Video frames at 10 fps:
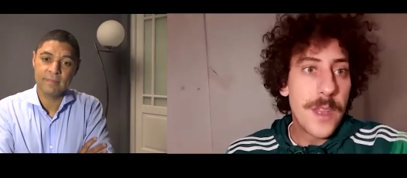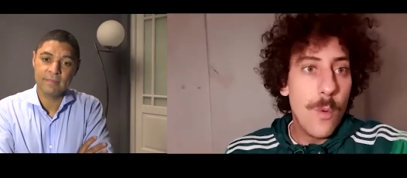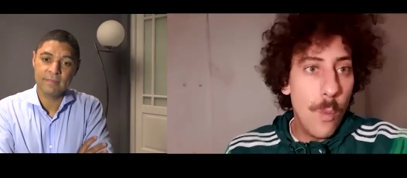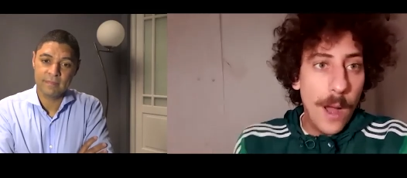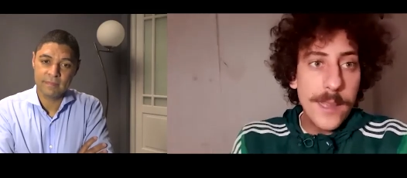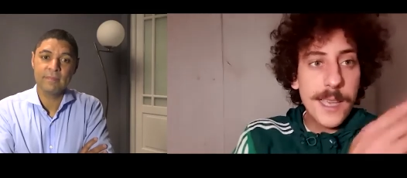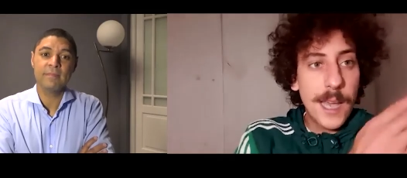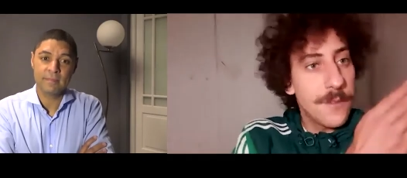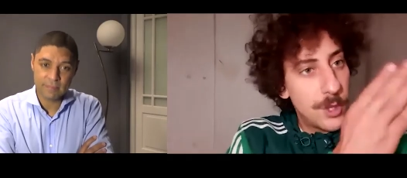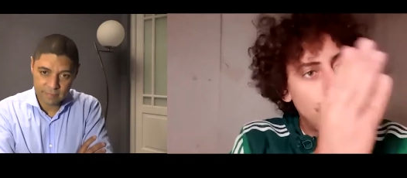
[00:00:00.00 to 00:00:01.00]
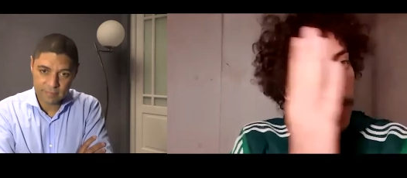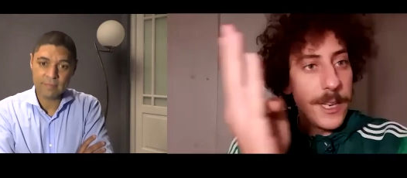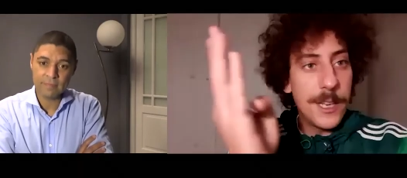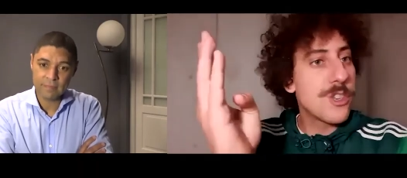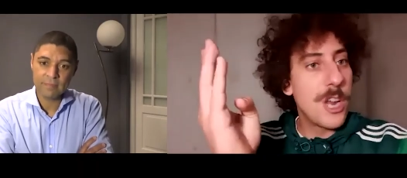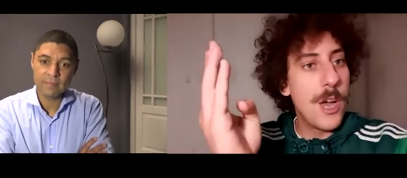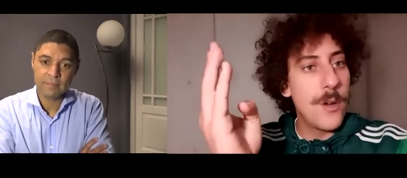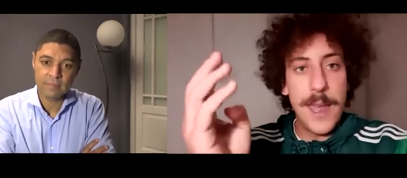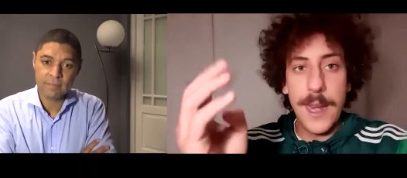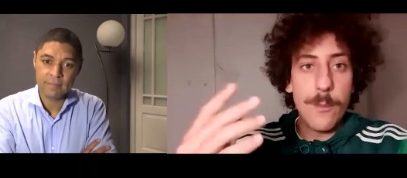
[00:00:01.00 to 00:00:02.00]
Speaker 1: once I've toured a show
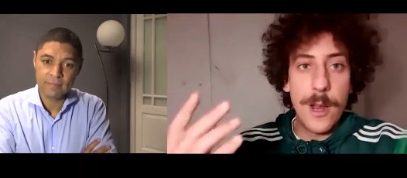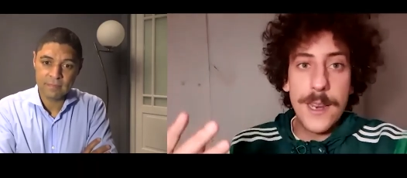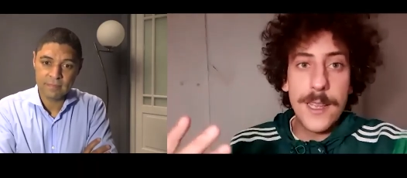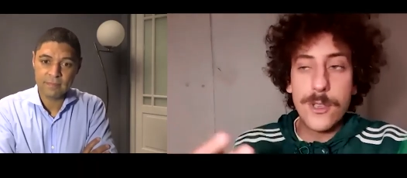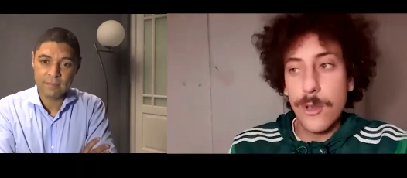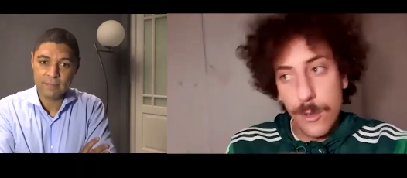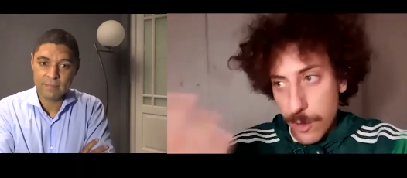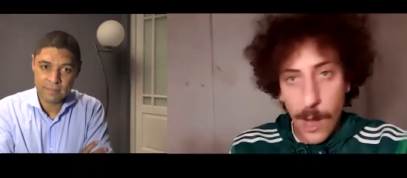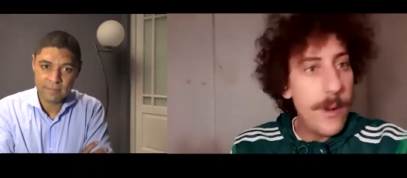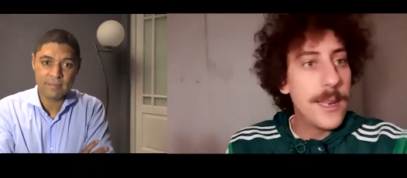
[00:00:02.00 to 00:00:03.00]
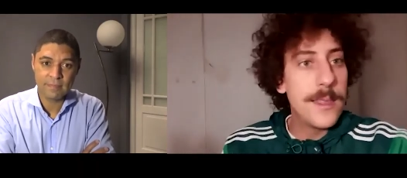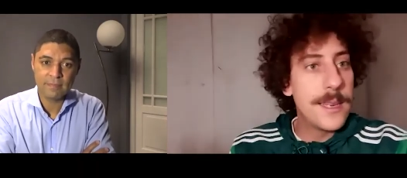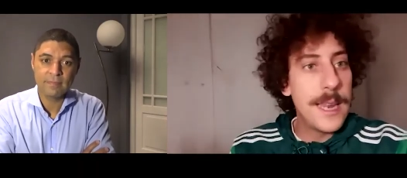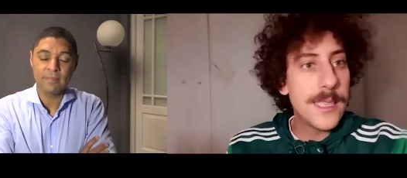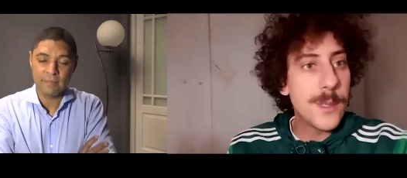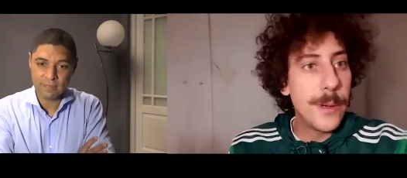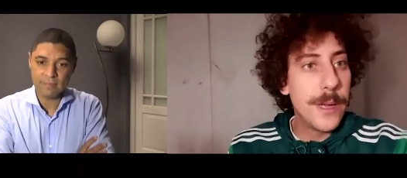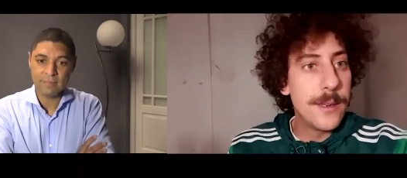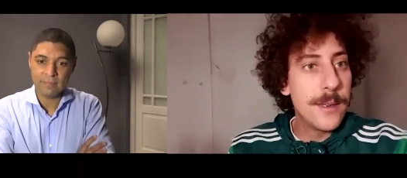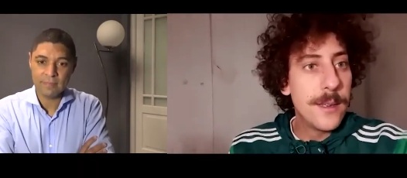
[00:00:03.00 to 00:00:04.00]
and I'm ready to throw it in the dustbin,
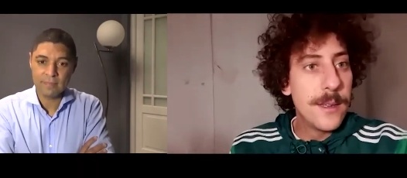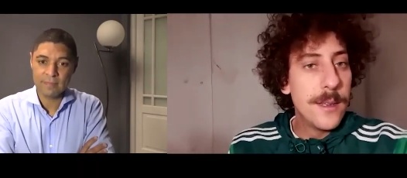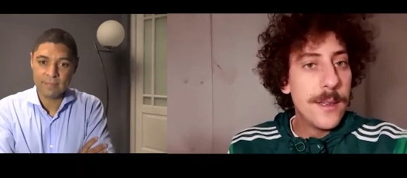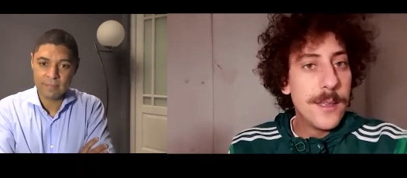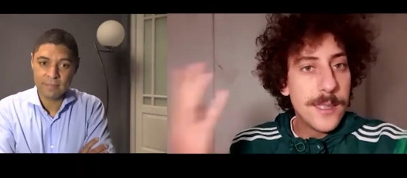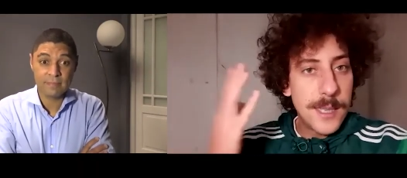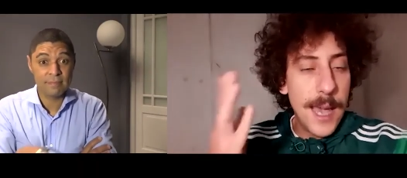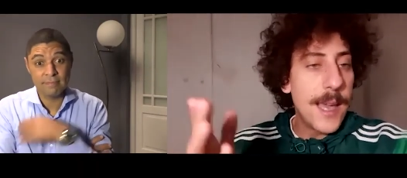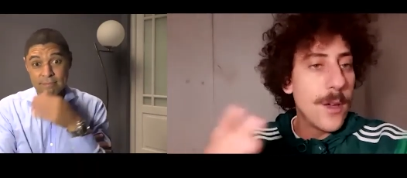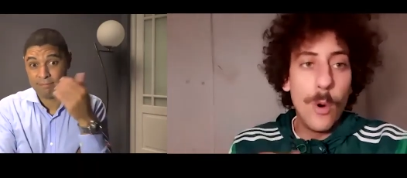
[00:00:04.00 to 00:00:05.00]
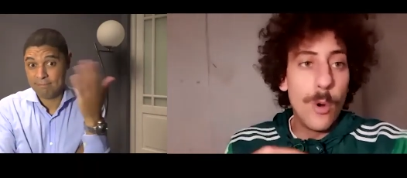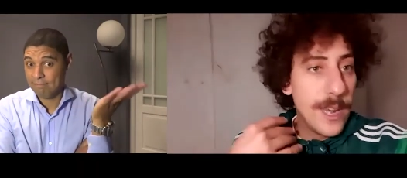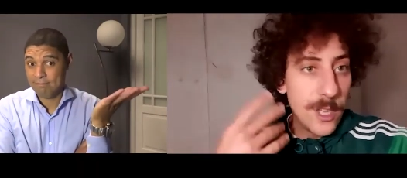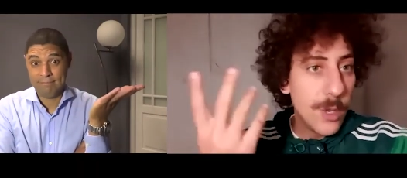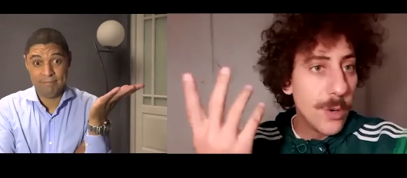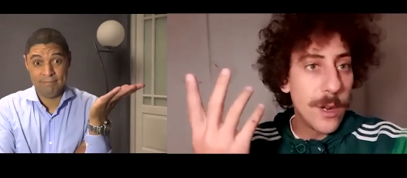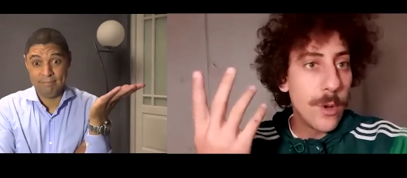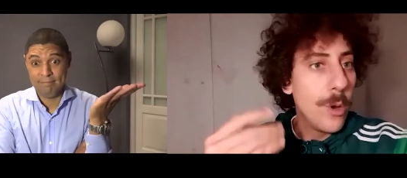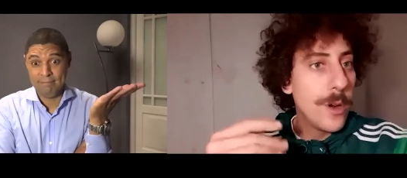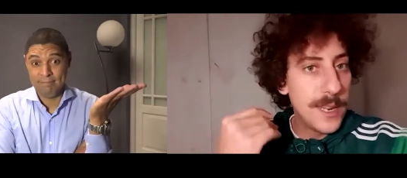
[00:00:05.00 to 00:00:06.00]
say, or ready to
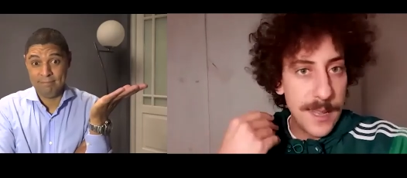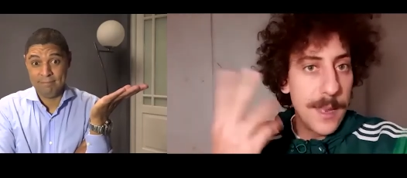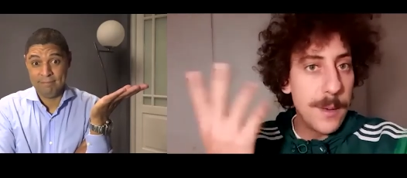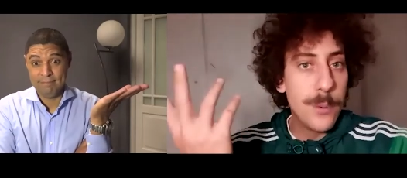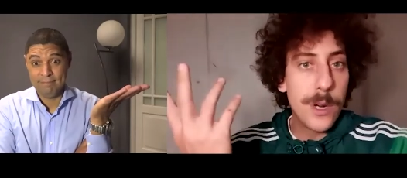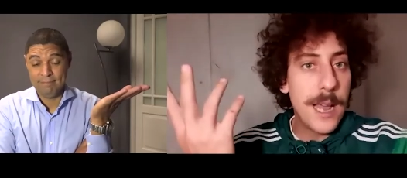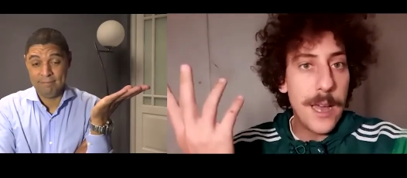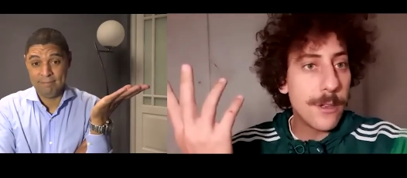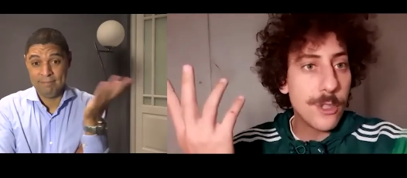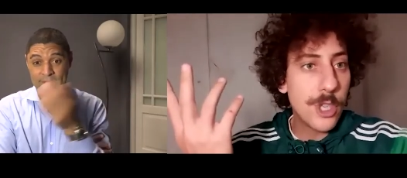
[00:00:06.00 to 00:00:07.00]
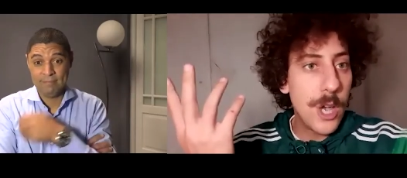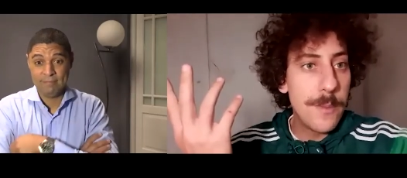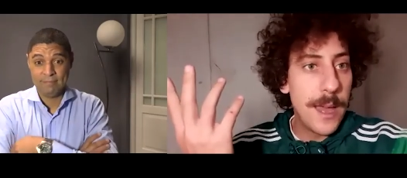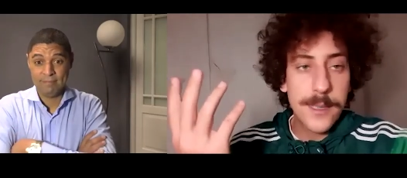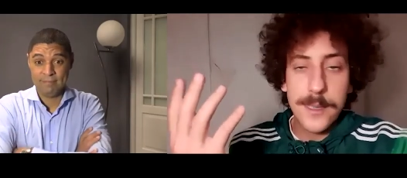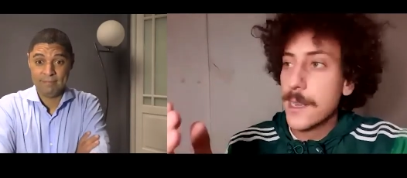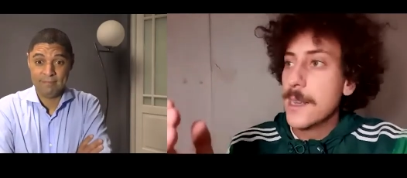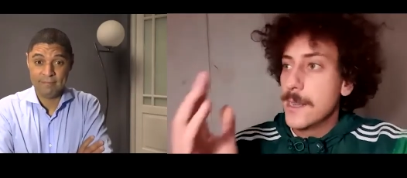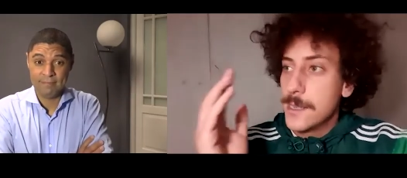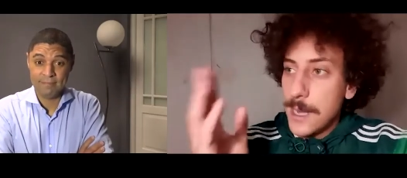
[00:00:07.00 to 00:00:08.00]
record it and then put it out on Showmax,
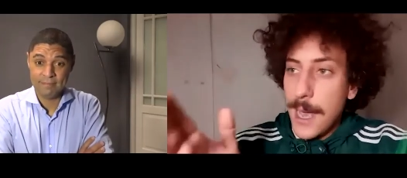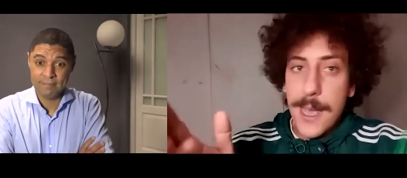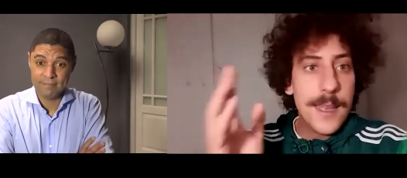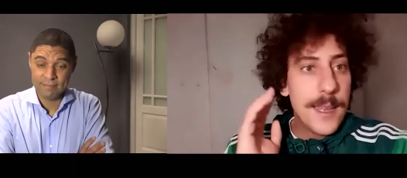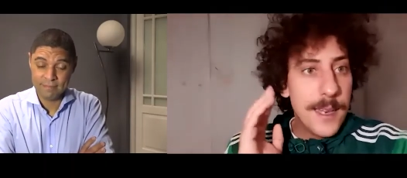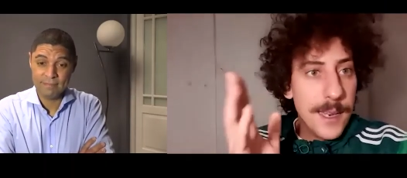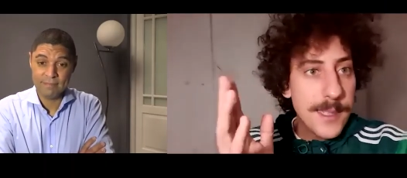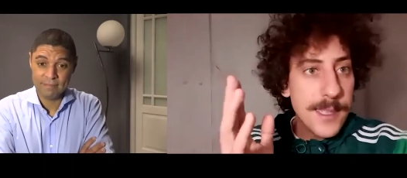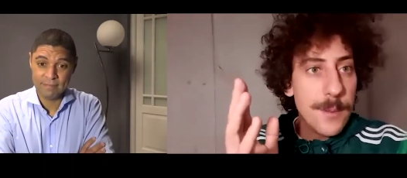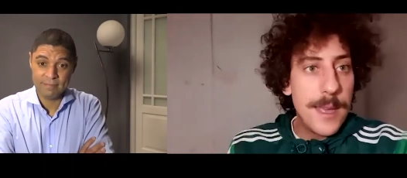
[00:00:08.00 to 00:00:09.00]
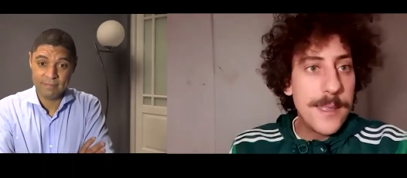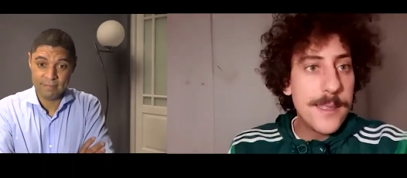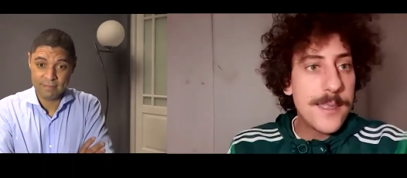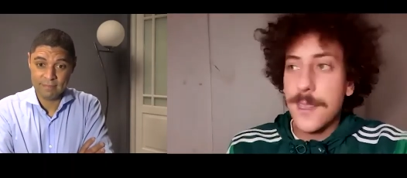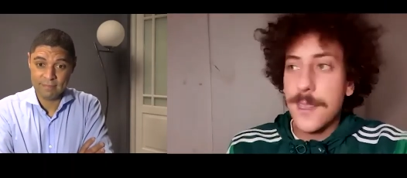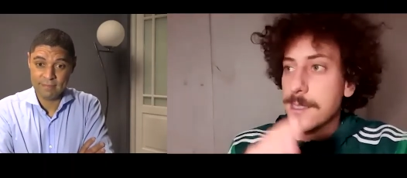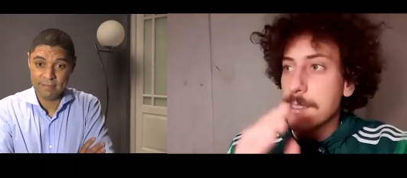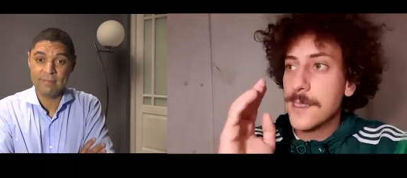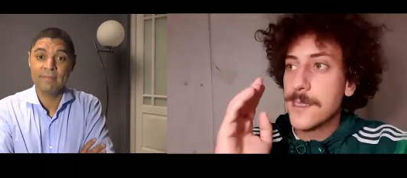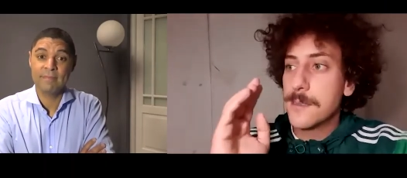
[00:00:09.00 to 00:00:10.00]
say, listen, man, so this
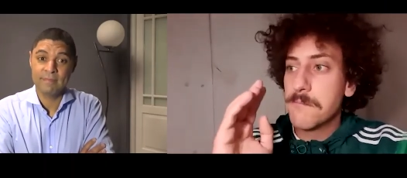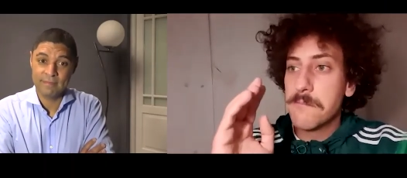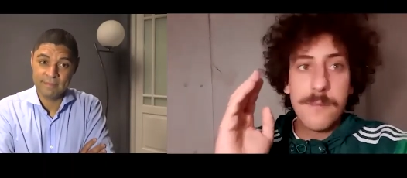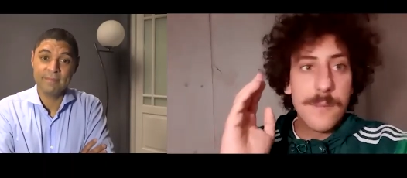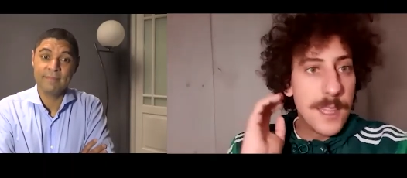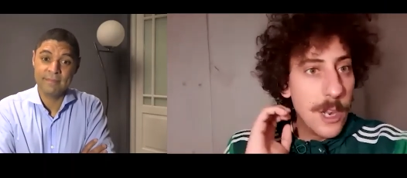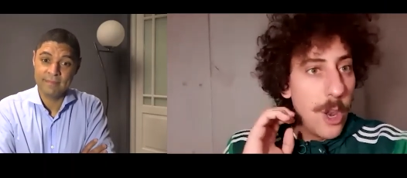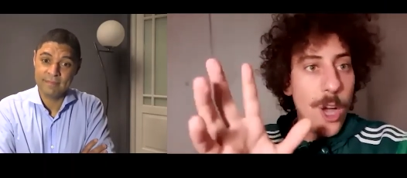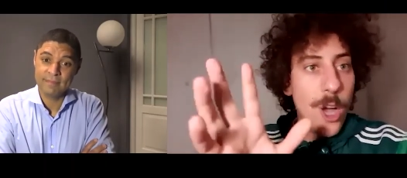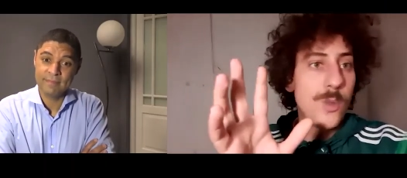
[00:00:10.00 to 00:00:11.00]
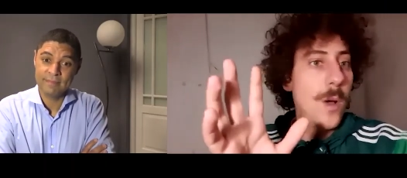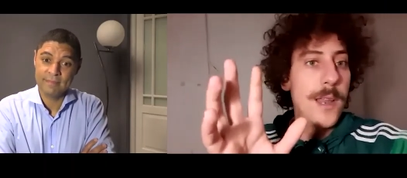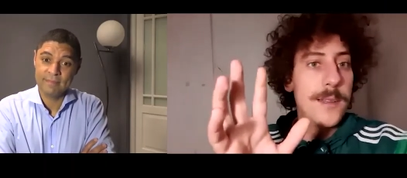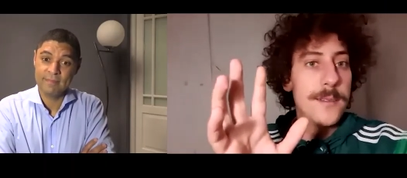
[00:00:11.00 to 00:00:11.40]
is the last one.